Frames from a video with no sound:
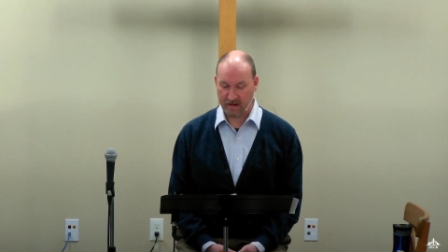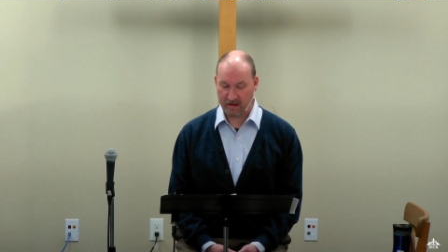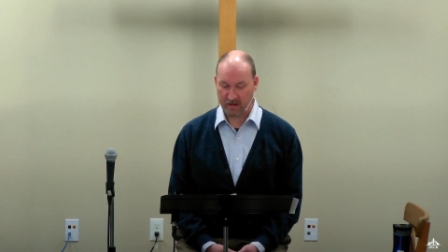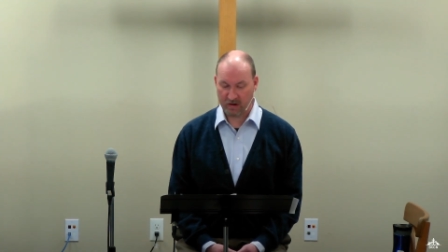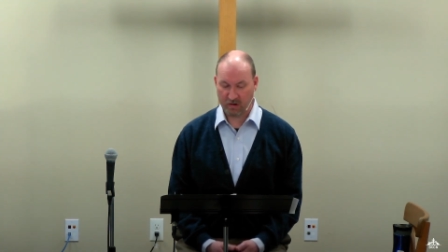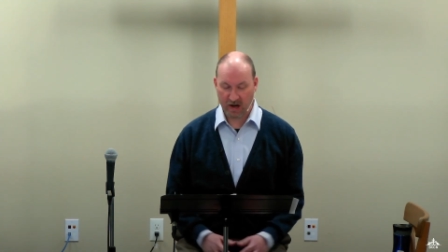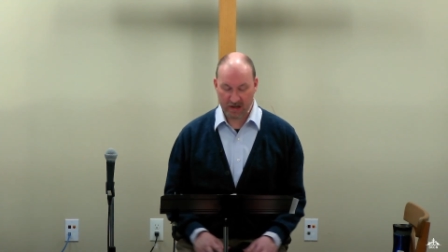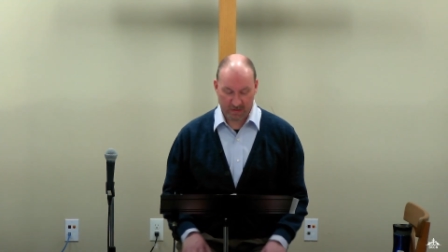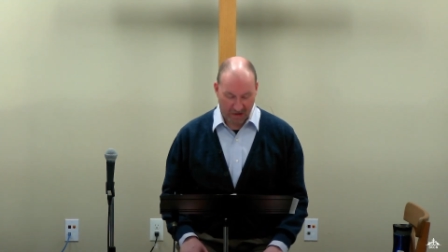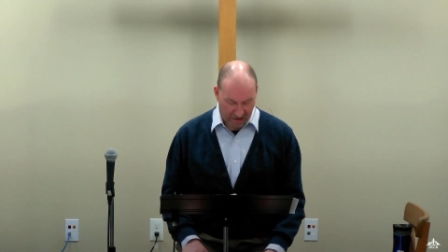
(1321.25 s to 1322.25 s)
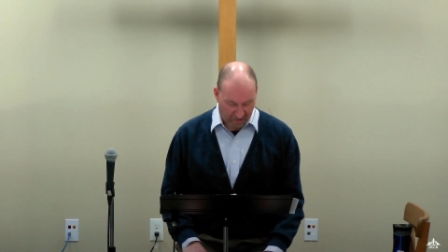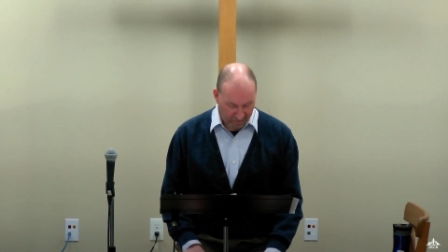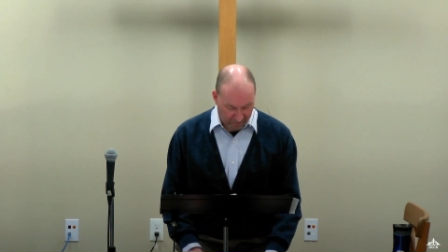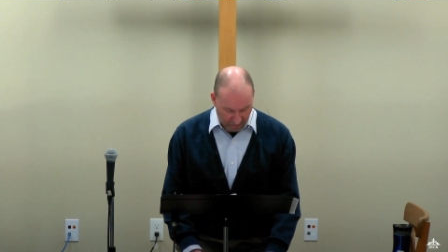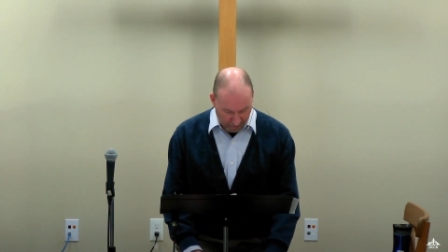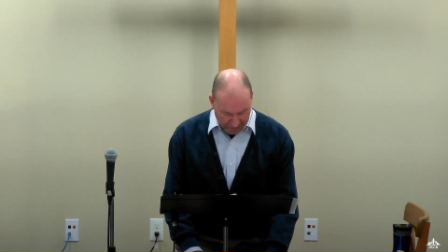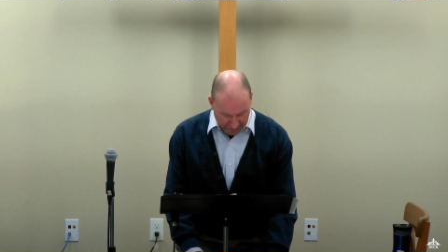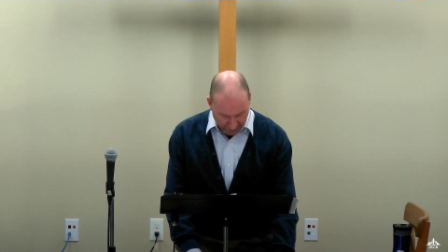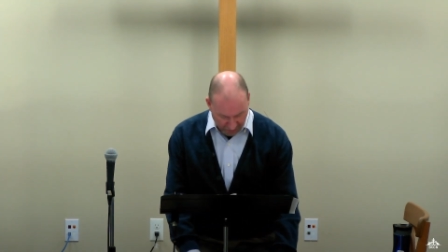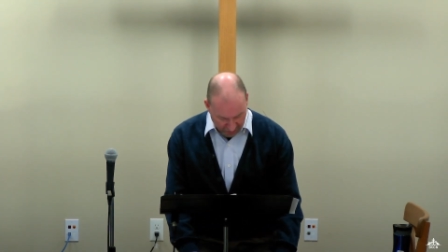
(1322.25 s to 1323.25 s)
The cross may have
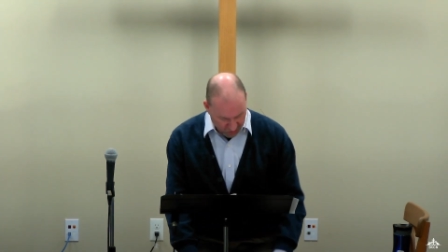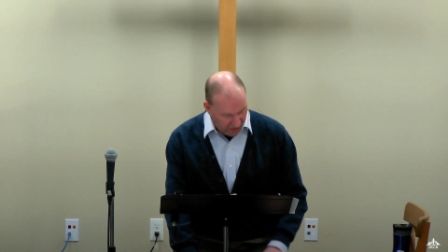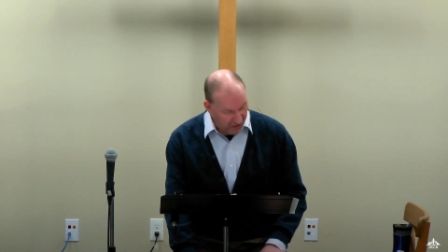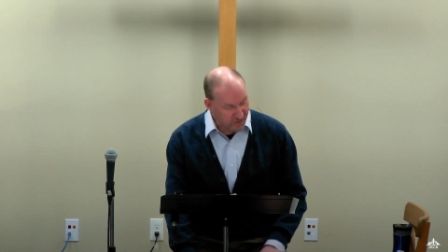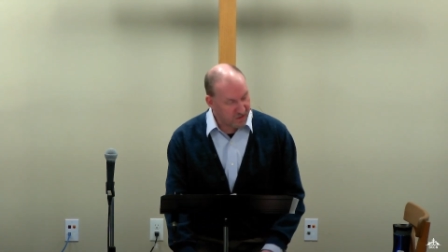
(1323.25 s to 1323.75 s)
appeared unjust,